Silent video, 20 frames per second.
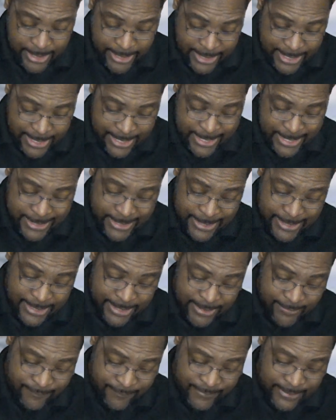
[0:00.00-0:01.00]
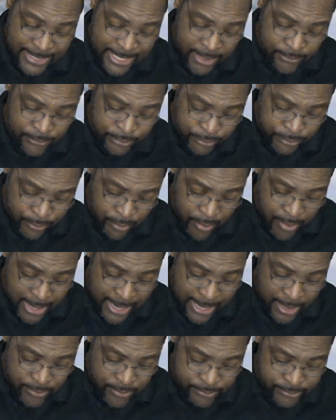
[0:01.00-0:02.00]
And if thou draw
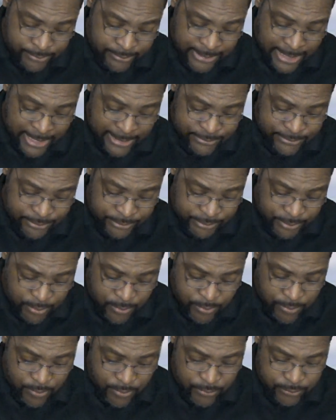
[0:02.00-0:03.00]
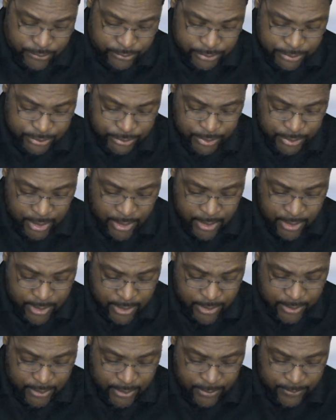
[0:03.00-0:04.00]
out thy soul to the
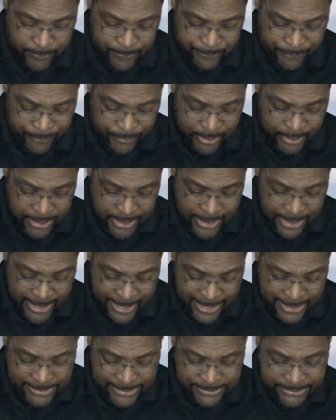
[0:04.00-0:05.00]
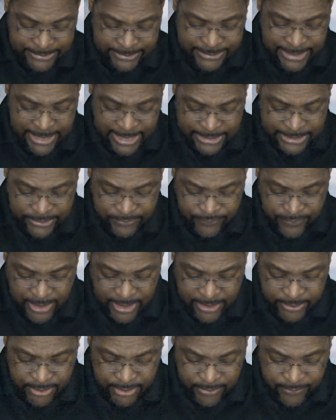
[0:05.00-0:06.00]
hunger and
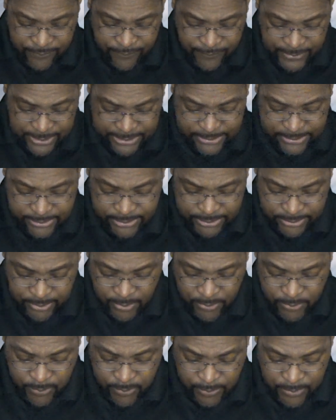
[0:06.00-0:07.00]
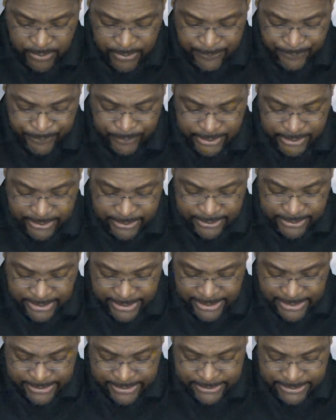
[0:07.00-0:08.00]
satisfy the afflicted soul,
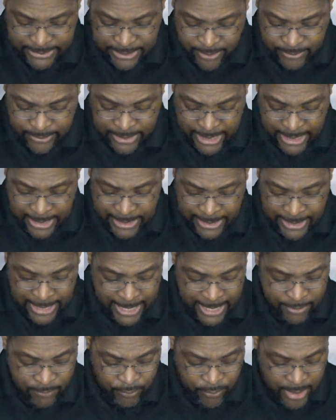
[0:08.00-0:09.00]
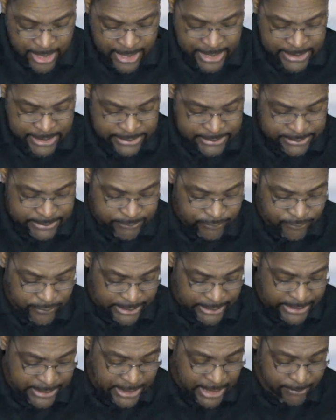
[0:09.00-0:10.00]
then shall thy light rise
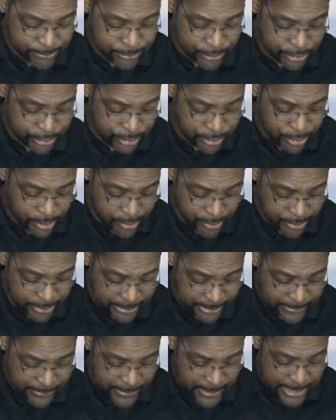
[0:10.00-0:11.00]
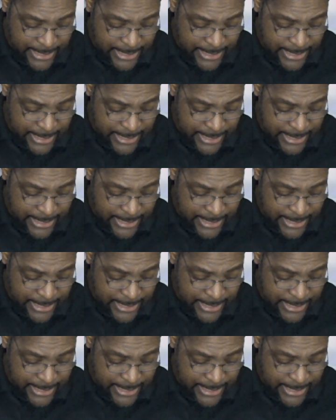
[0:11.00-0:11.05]
in obscurity